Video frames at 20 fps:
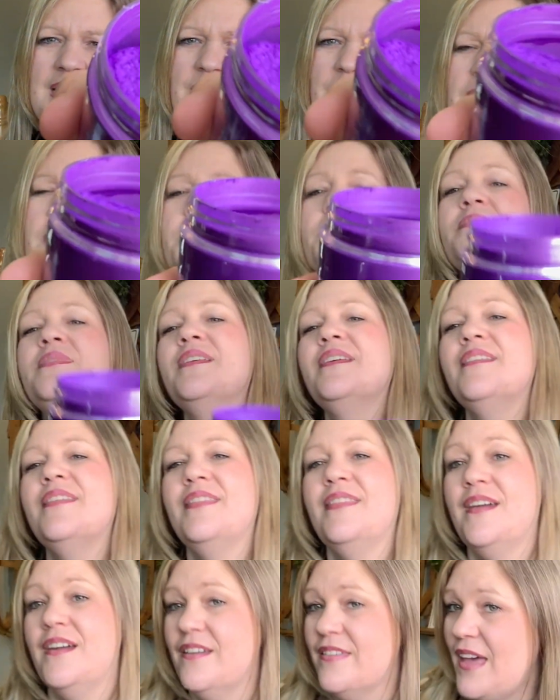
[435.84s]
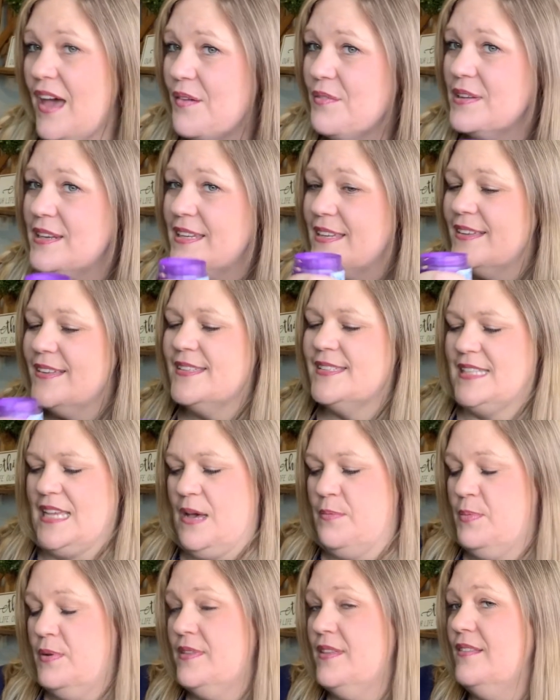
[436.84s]
Anyway, there that one is.
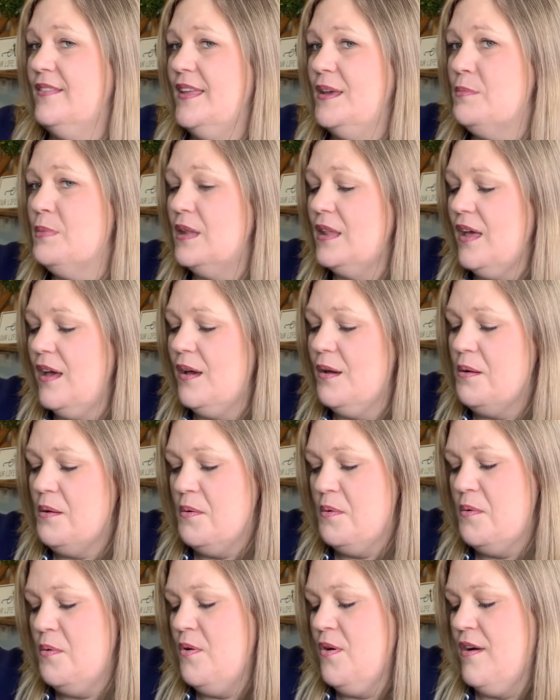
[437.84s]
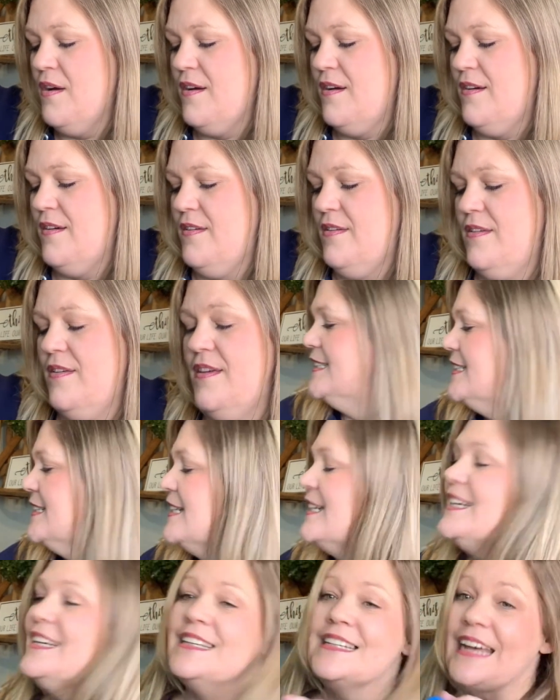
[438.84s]
I'll put the link below.
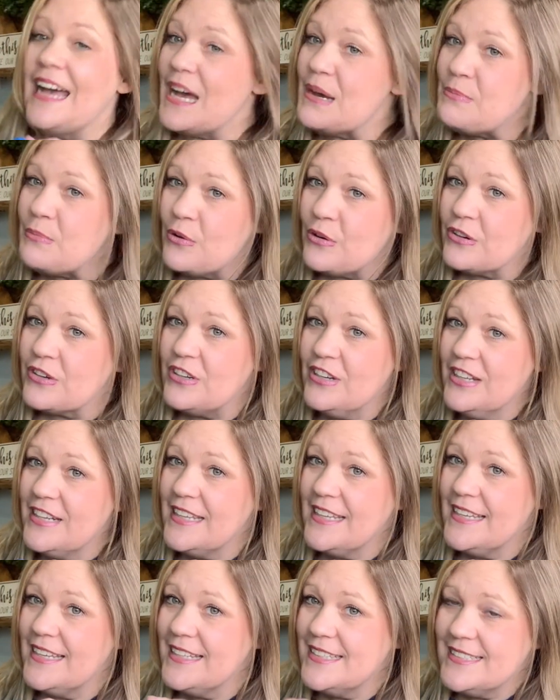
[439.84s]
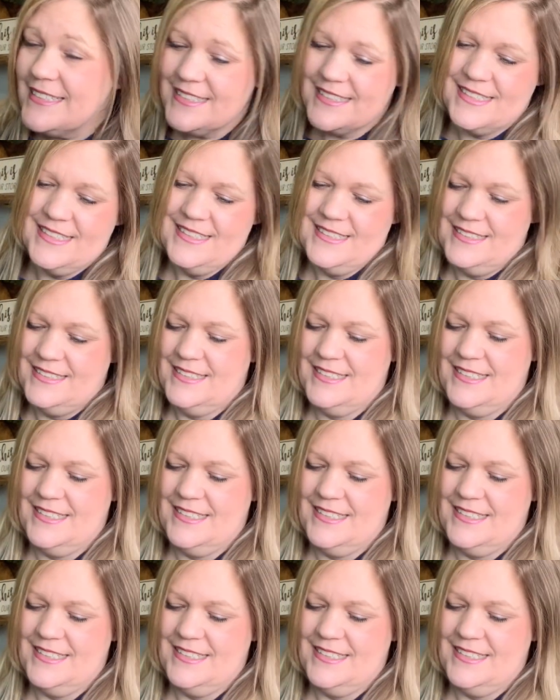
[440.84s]
Got more goodies.